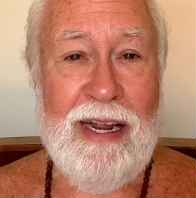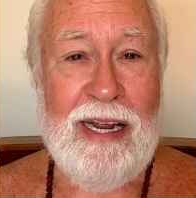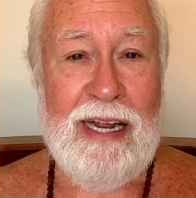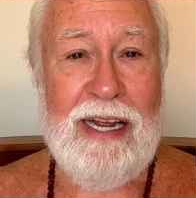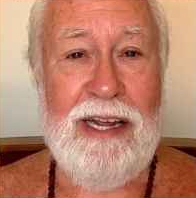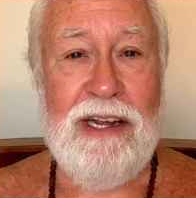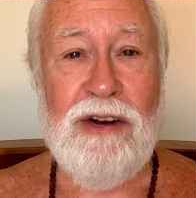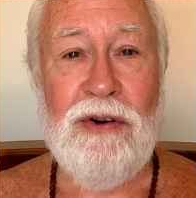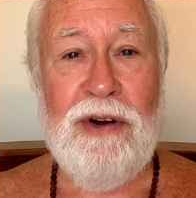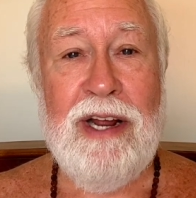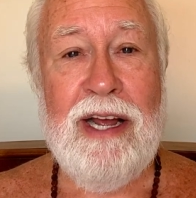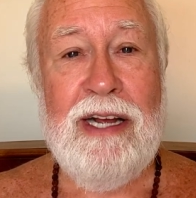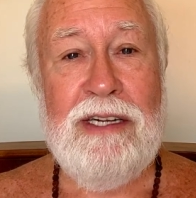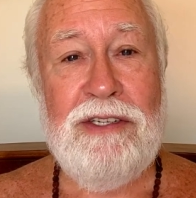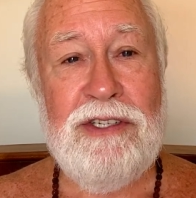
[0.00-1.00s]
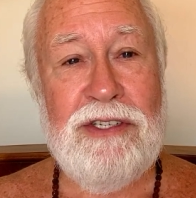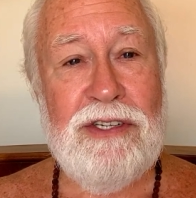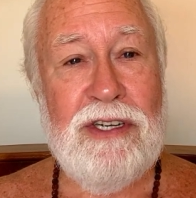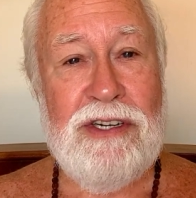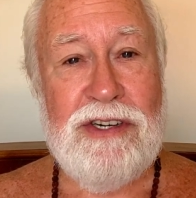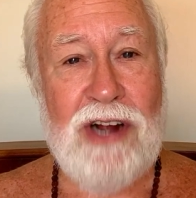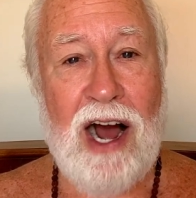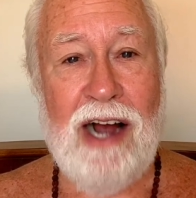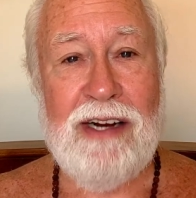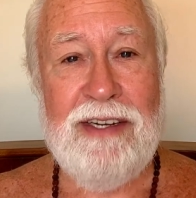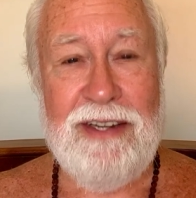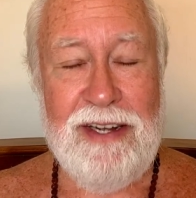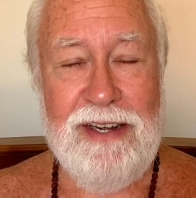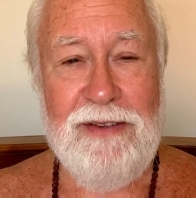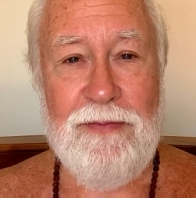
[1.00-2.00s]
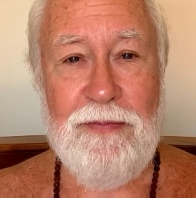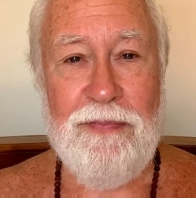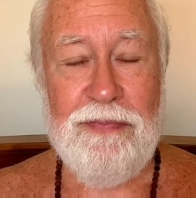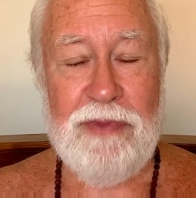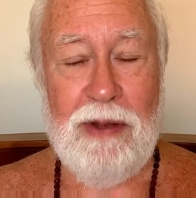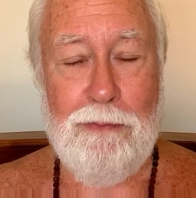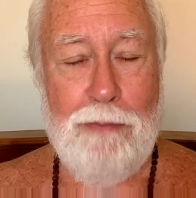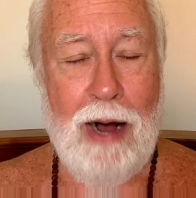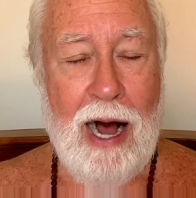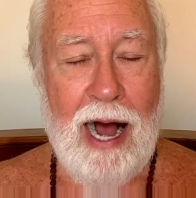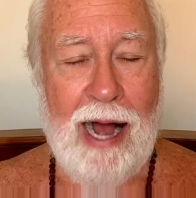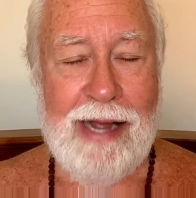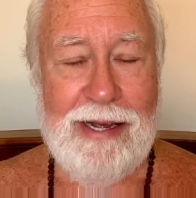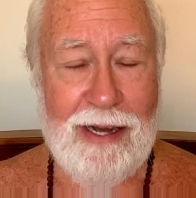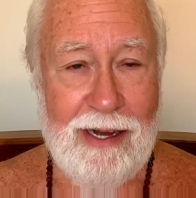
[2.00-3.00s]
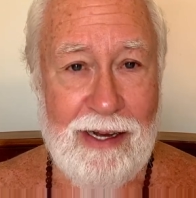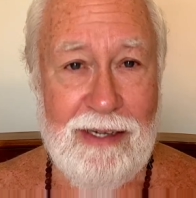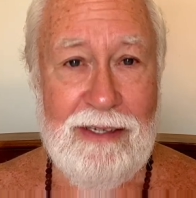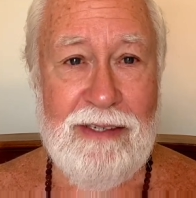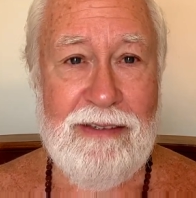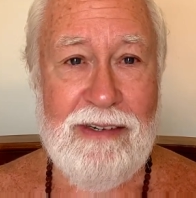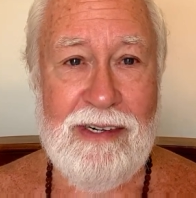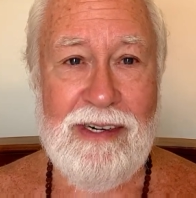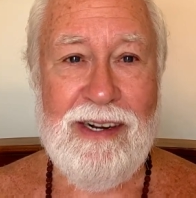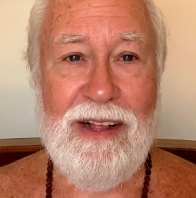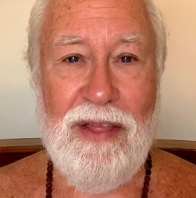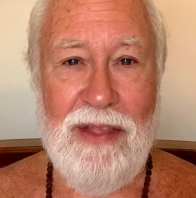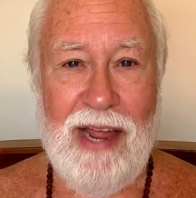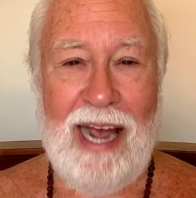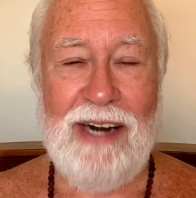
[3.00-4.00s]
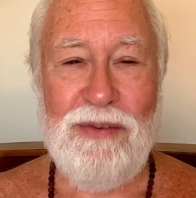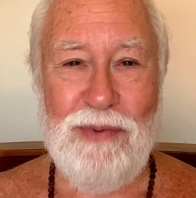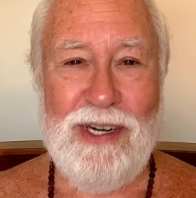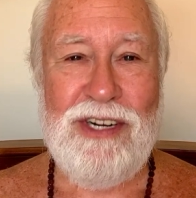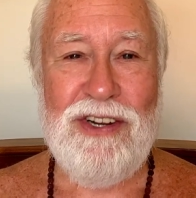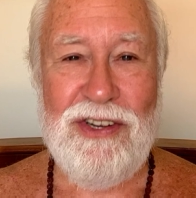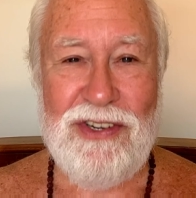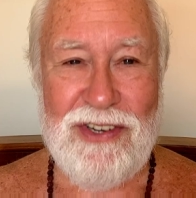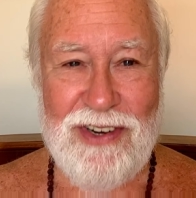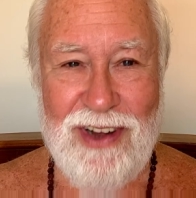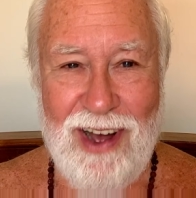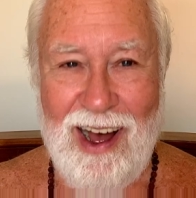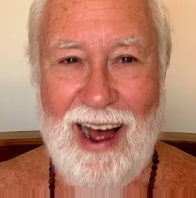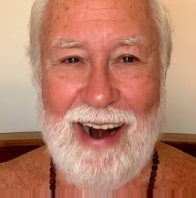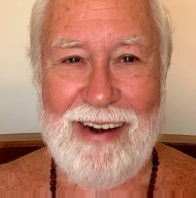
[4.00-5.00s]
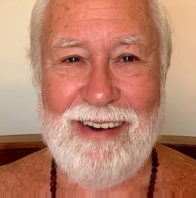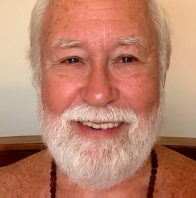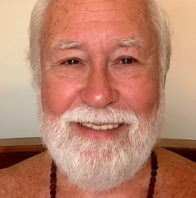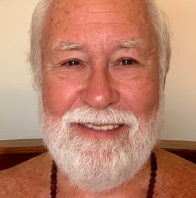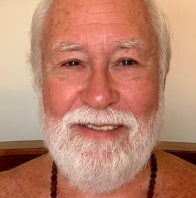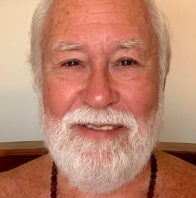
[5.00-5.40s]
he creates Shakti, Maya, that which is not,